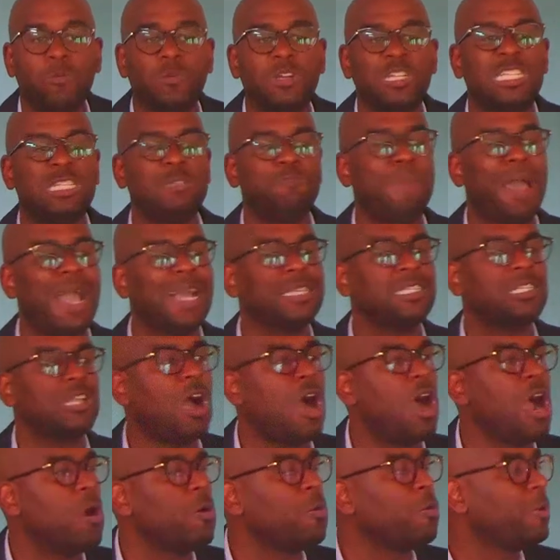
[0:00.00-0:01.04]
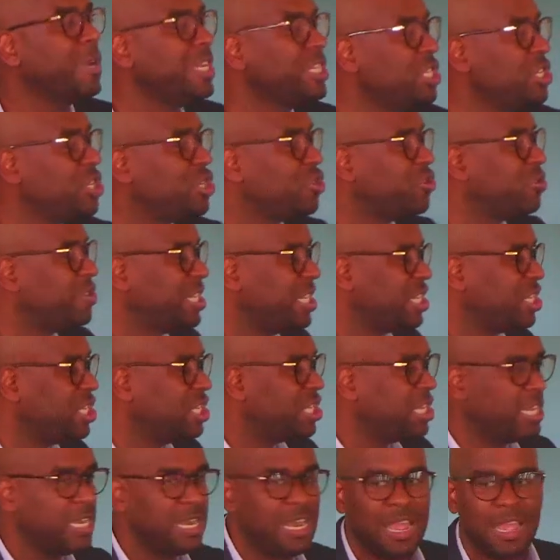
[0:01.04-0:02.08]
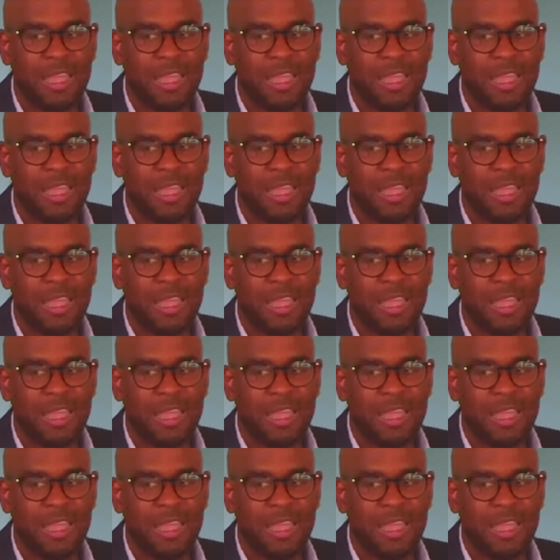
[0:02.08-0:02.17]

respects our rich tradition